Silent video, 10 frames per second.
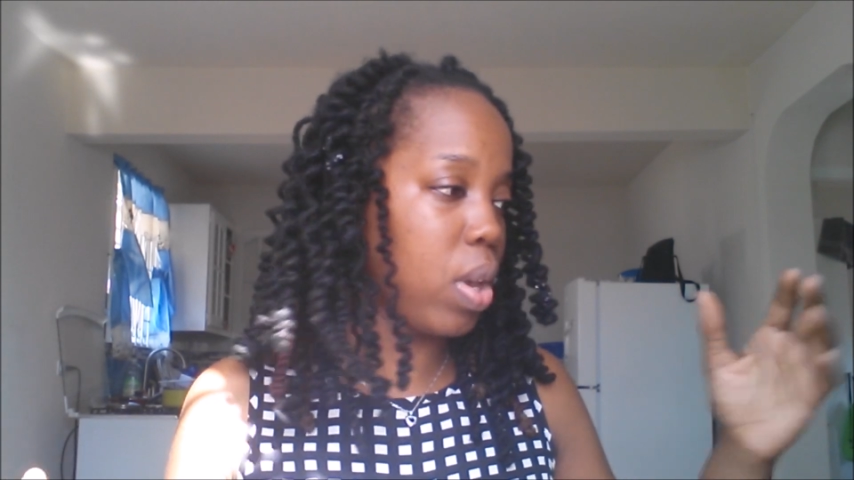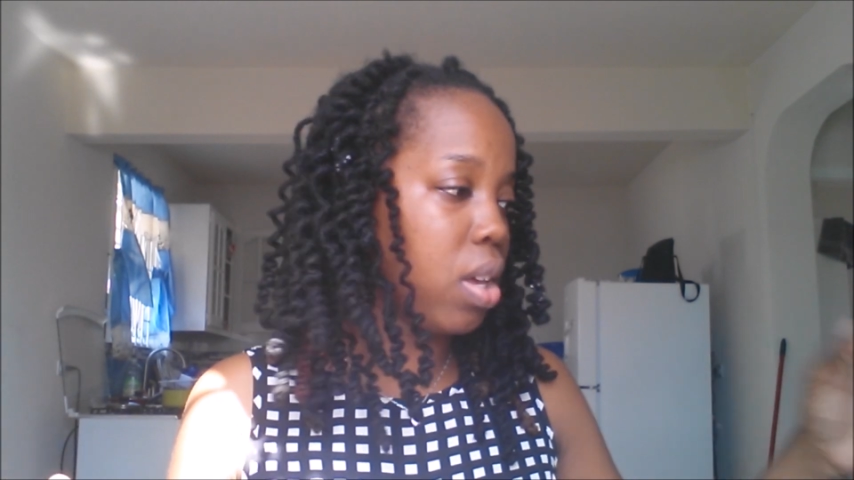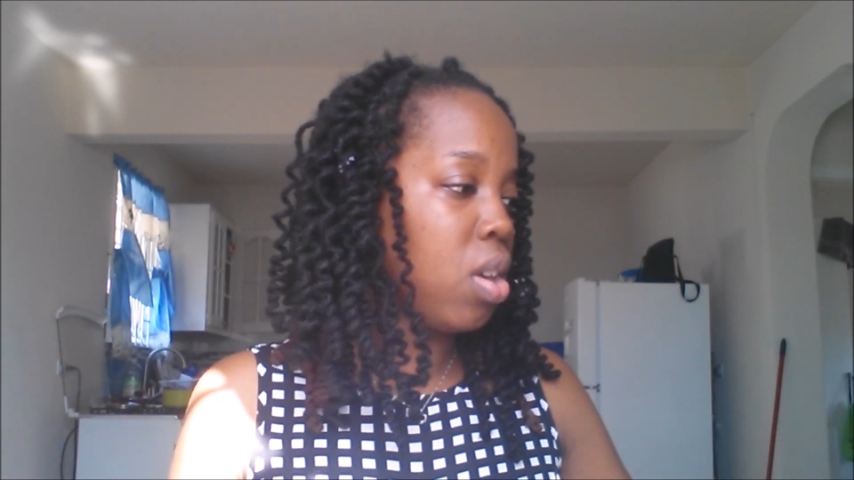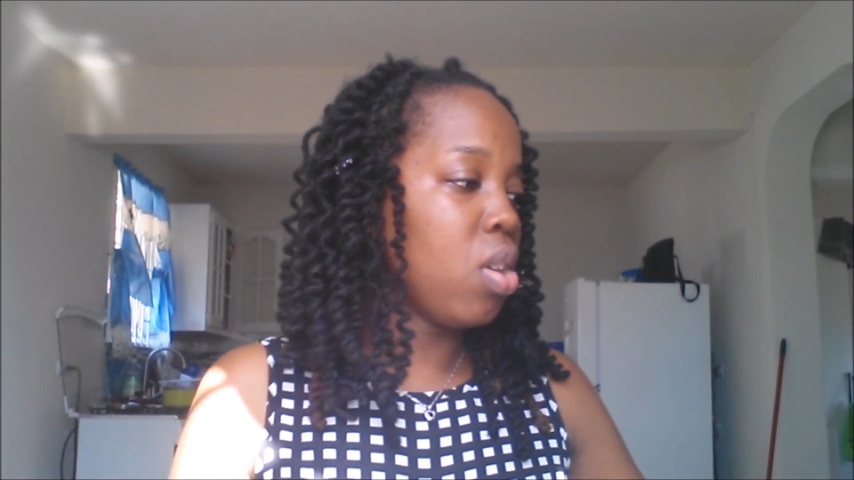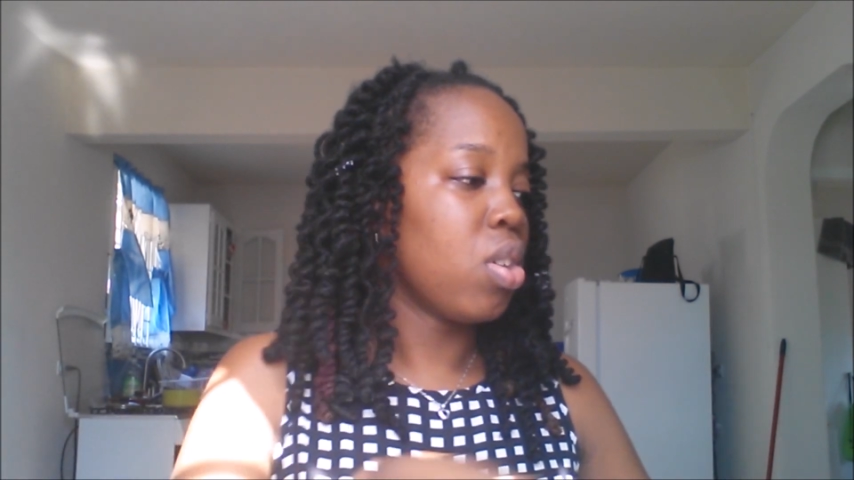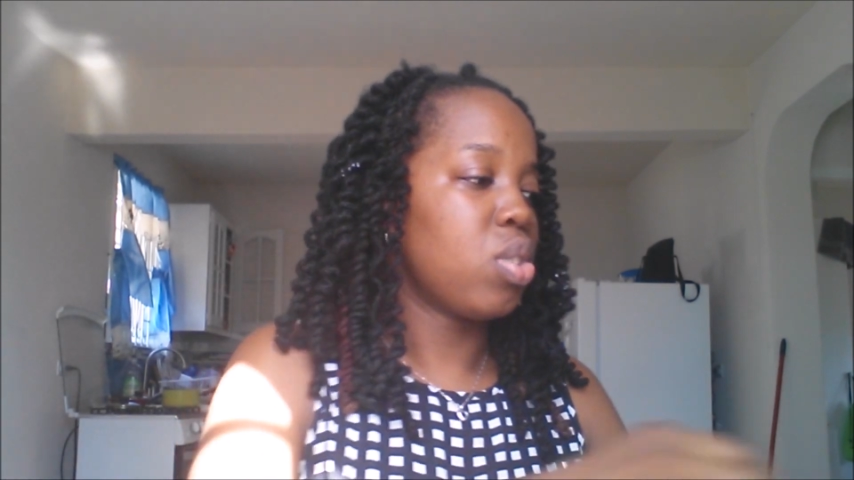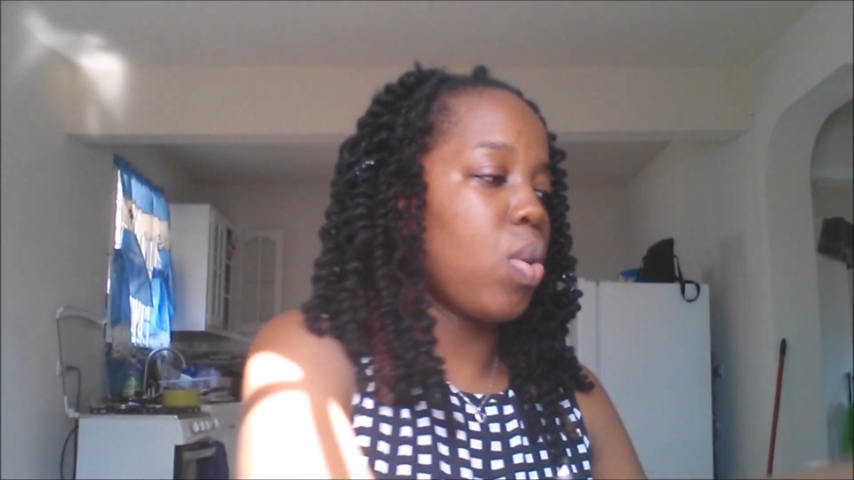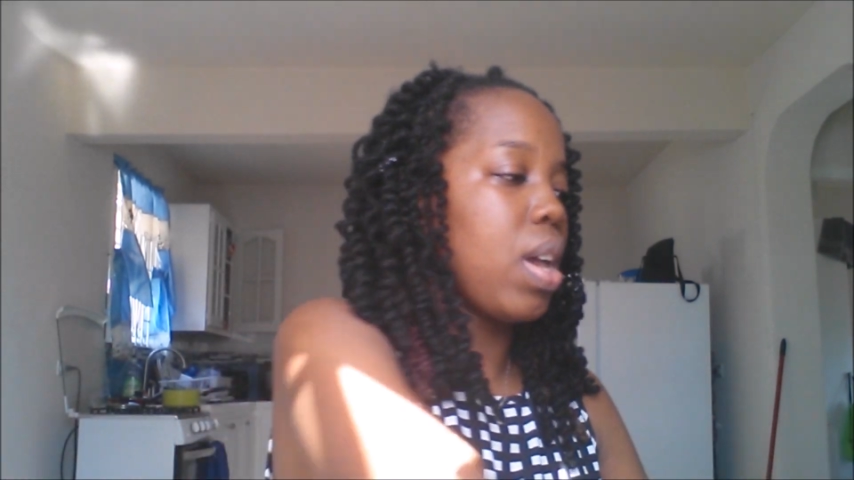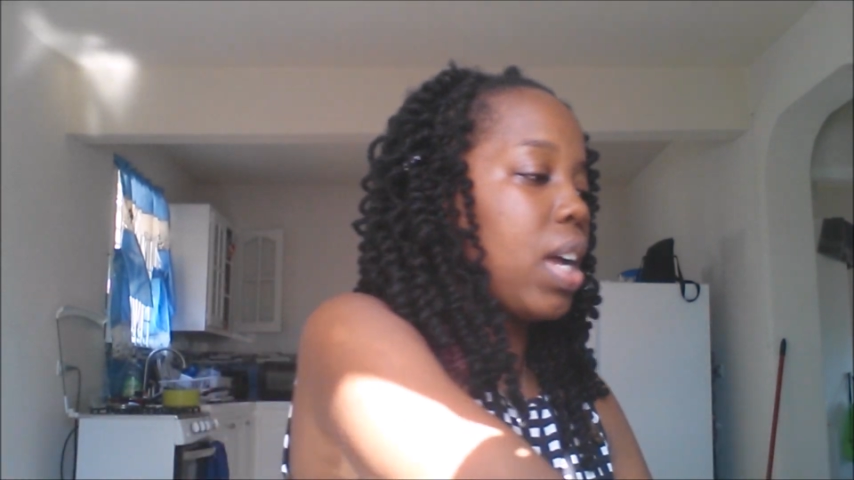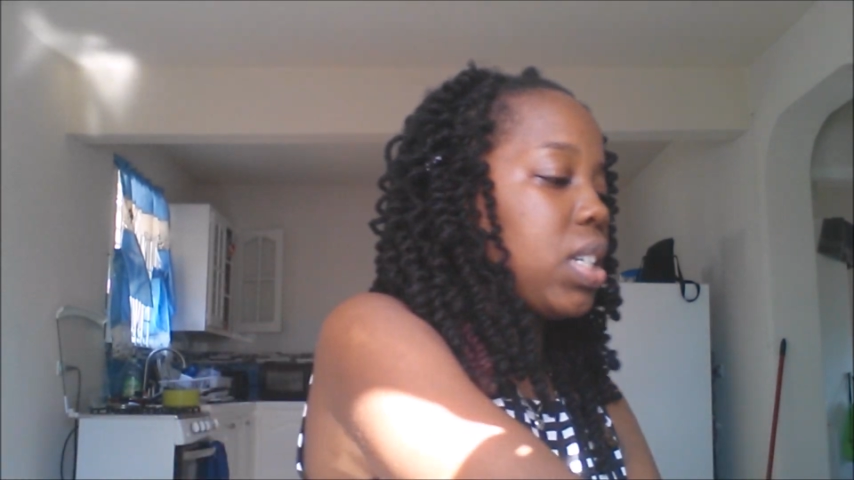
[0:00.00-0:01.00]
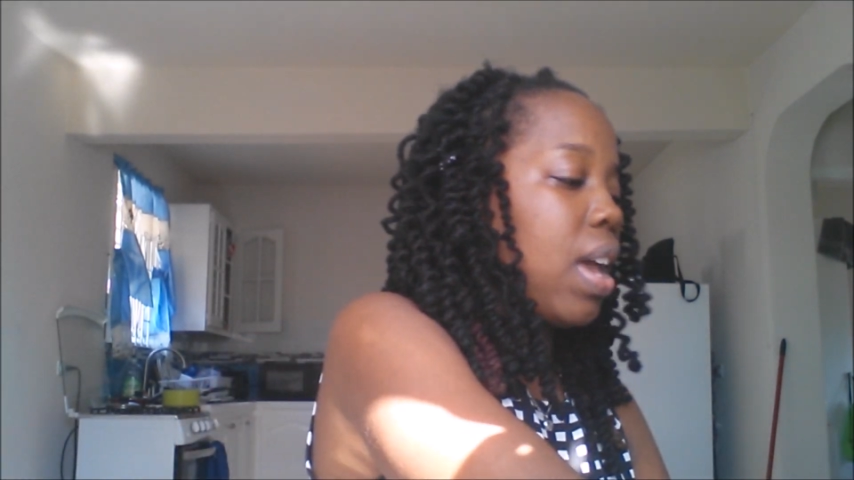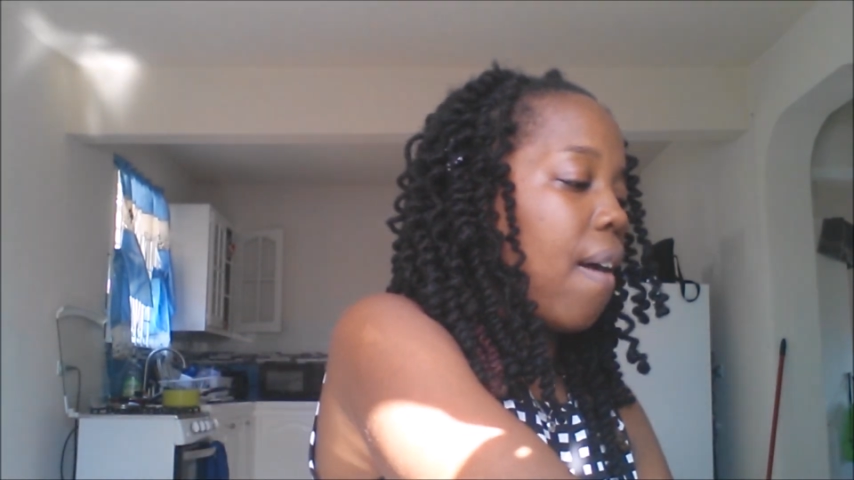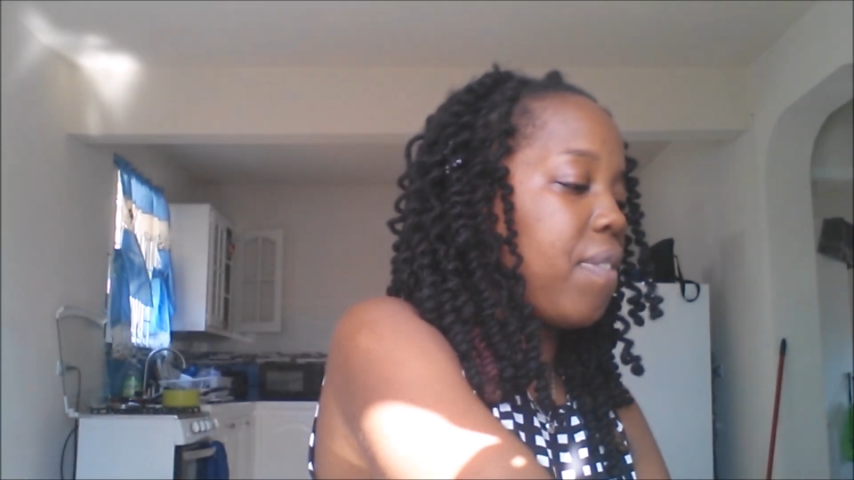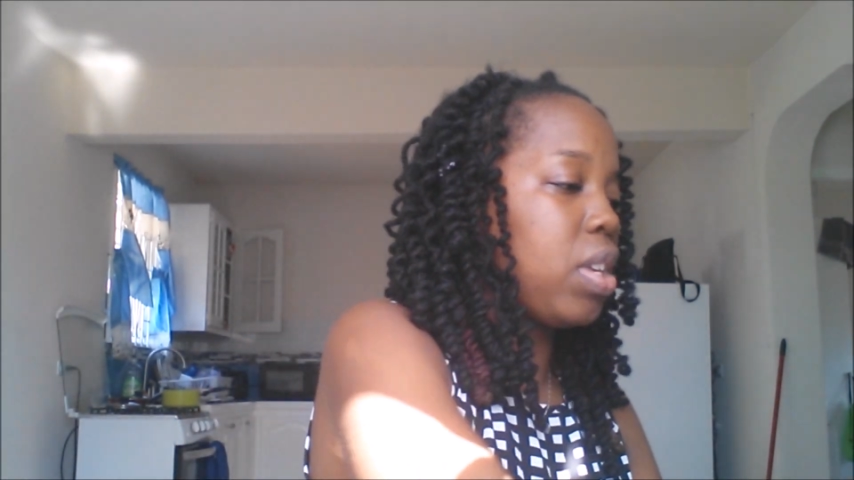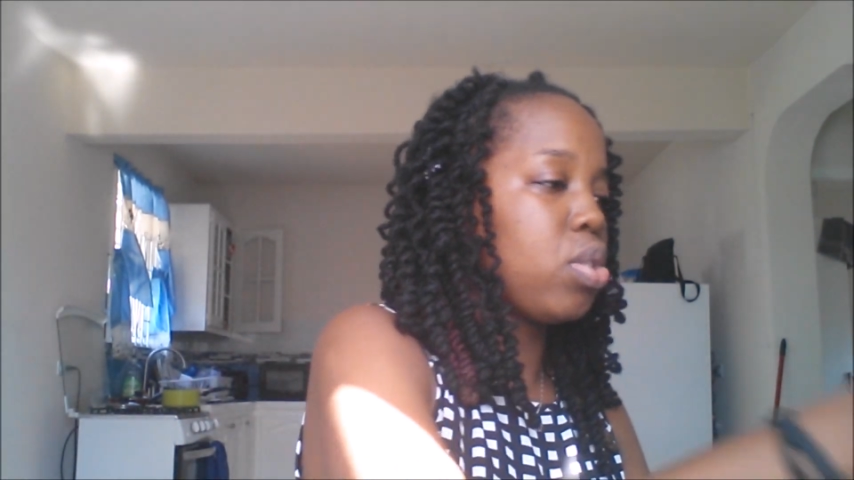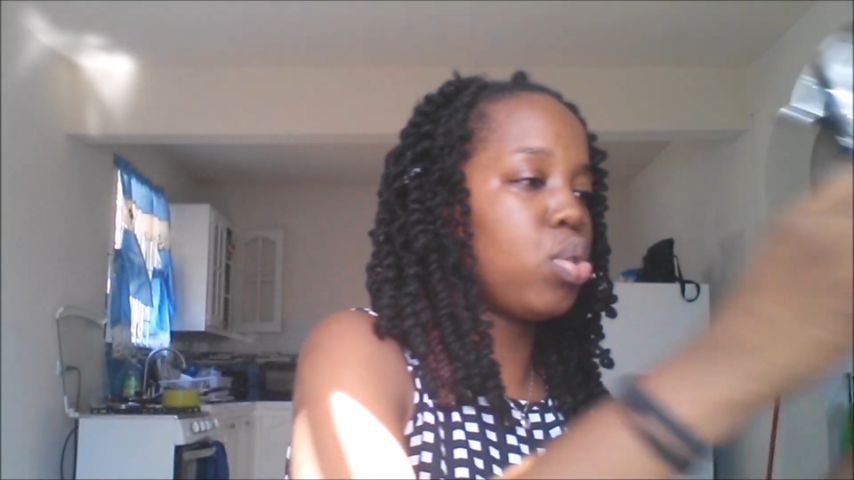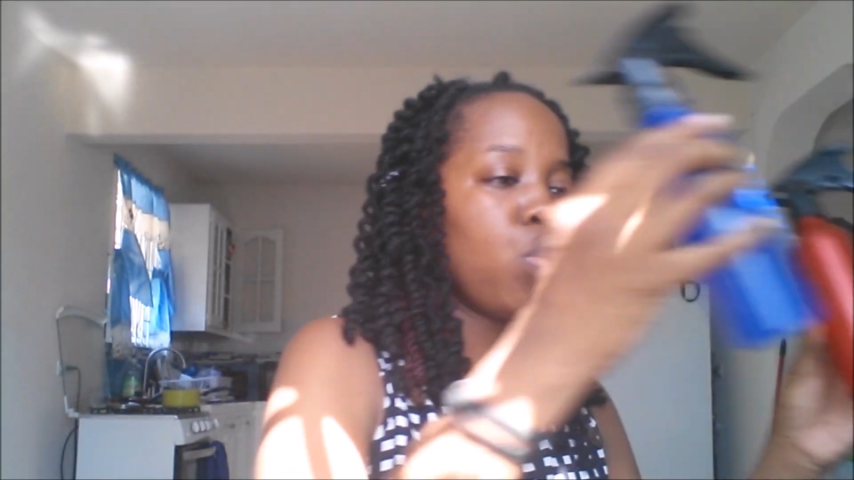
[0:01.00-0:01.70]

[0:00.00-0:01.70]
it. So I actually have these